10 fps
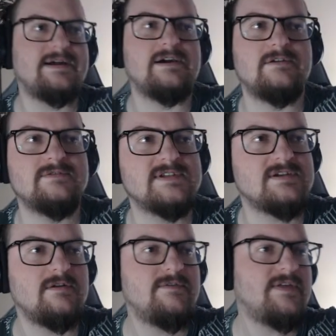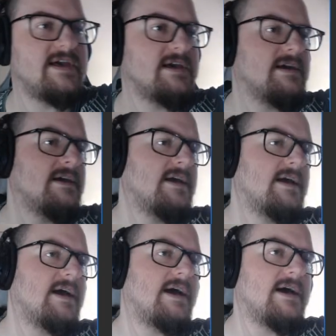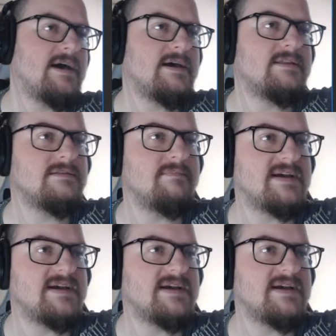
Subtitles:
around this whole thing, and